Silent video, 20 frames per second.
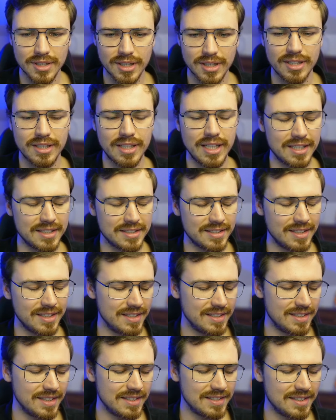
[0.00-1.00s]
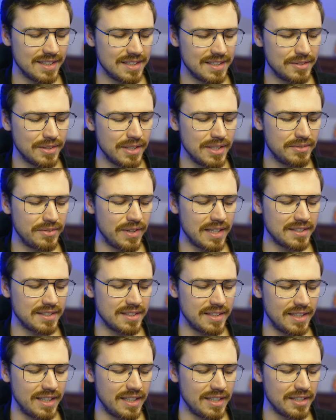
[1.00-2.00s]
Oh, no. it's it's it's
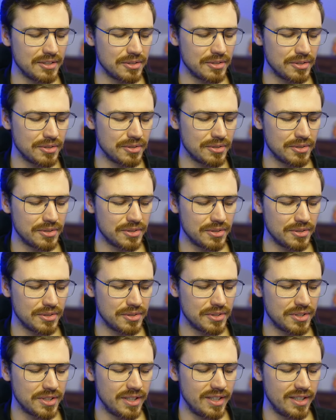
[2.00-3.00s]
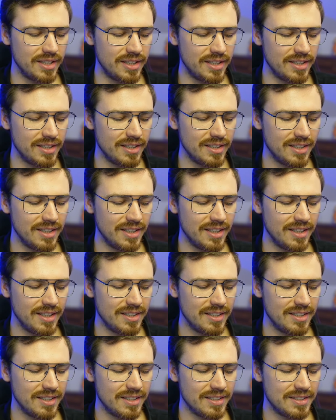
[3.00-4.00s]
fascinating to, to, to see the
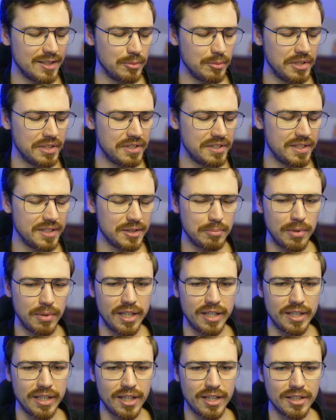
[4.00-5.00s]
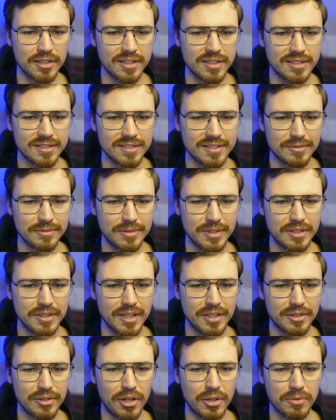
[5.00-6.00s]
the CBDCs playing out. And when
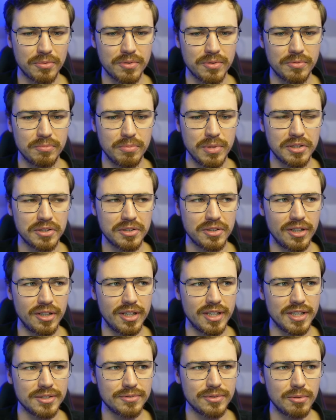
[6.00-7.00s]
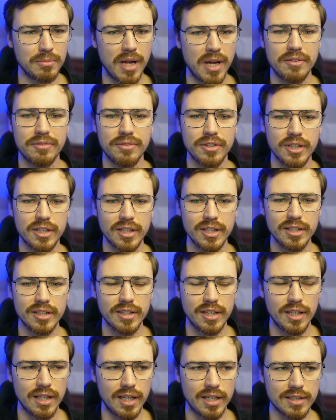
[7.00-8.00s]
I talk with Bitcoiners from Africa,
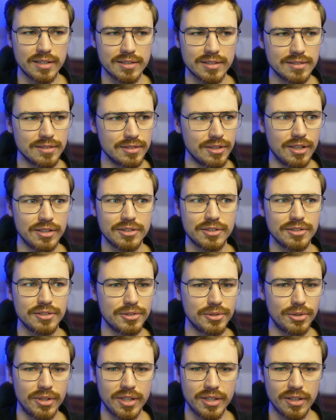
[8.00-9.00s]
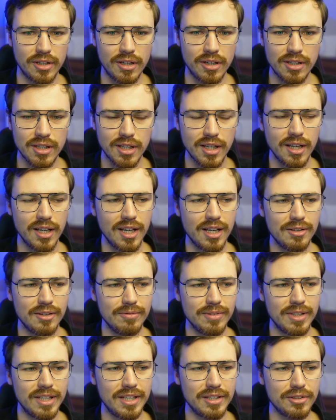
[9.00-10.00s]
they're like not yeah. concerned at all.
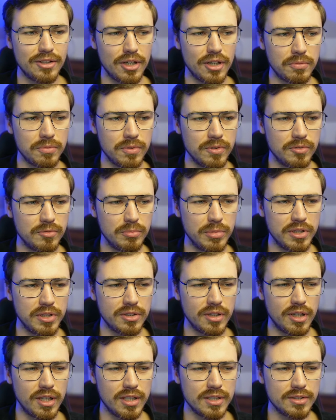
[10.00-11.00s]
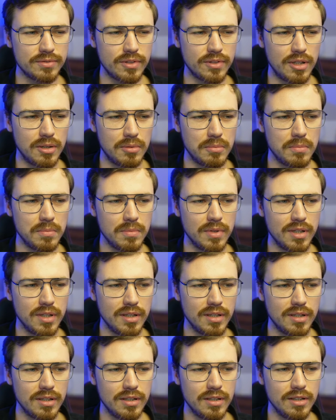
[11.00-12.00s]
When I talk with Bitcoiners from uh,
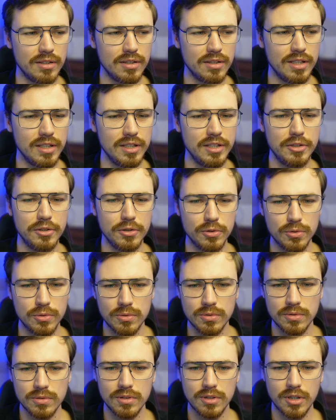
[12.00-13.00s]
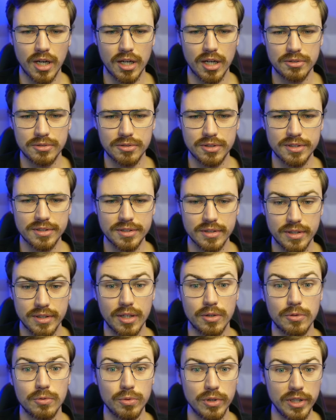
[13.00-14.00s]
EU countries,
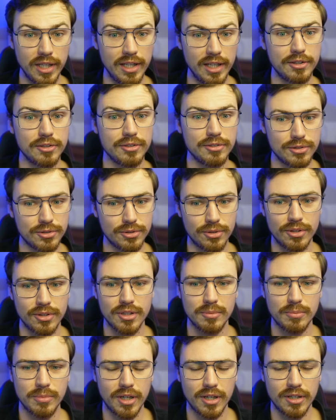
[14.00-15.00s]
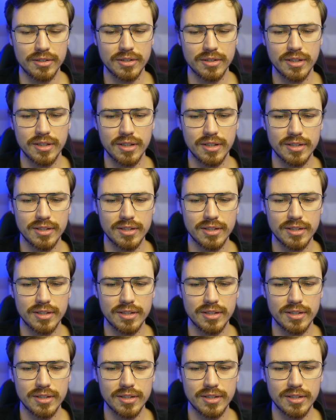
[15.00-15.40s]
they're really concerned about uh,